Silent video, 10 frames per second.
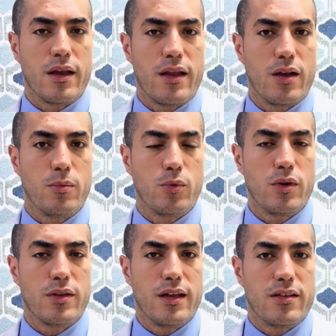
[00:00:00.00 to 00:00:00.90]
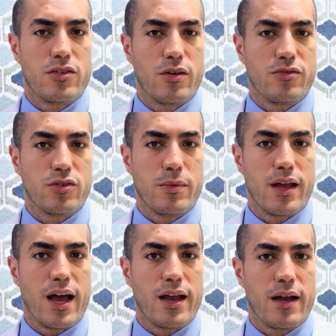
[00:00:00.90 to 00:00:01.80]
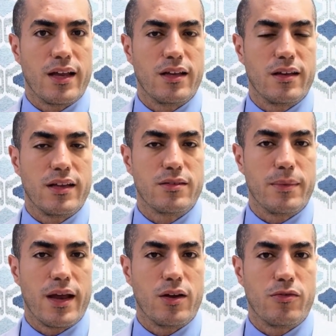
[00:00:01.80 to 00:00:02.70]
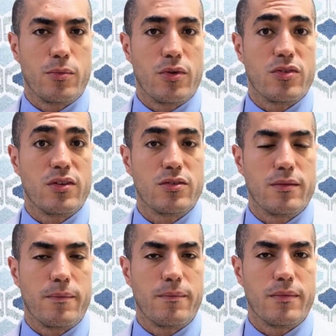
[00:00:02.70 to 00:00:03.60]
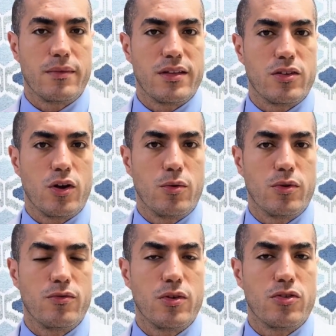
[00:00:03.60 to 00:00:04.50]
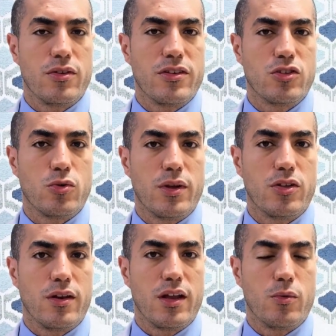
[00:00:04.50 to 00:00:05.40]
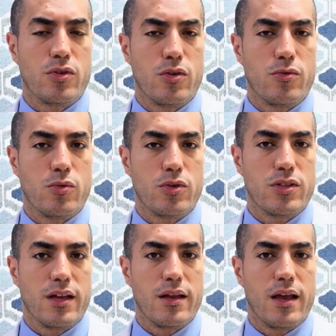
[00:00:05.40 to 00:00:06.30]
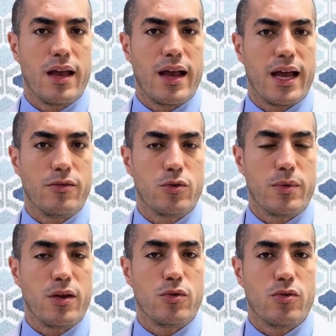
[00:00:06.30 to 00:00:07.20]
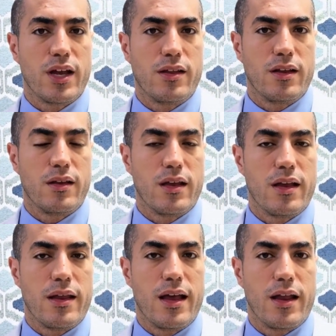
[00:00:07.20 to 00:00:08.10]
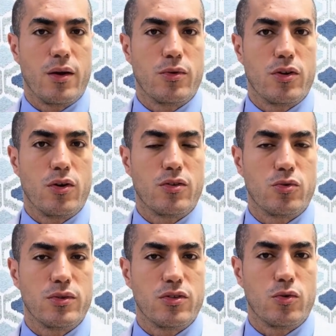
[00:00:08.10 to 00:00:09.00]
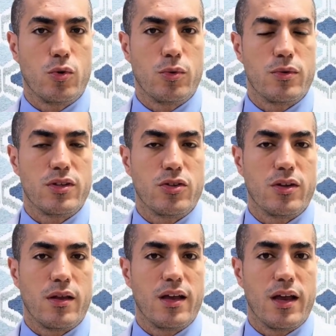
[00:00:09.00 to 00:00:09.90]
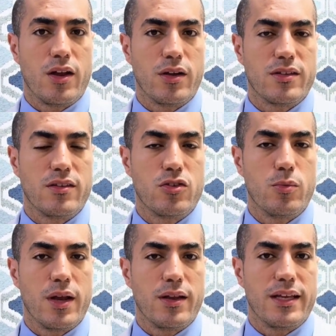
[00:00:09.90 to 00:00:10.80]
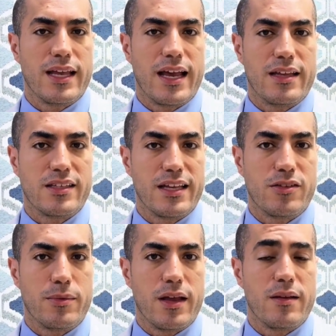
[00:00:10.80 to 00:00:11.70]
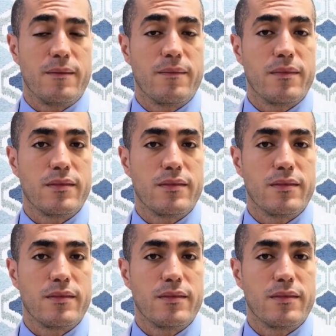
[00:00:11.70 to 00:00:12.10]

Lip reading: Another point that deserves to be highlighted is paraphimosis. This term refers to the situation in which the foreskin, after being retracted, cannot return to its normal position, causing swelling and intense pain.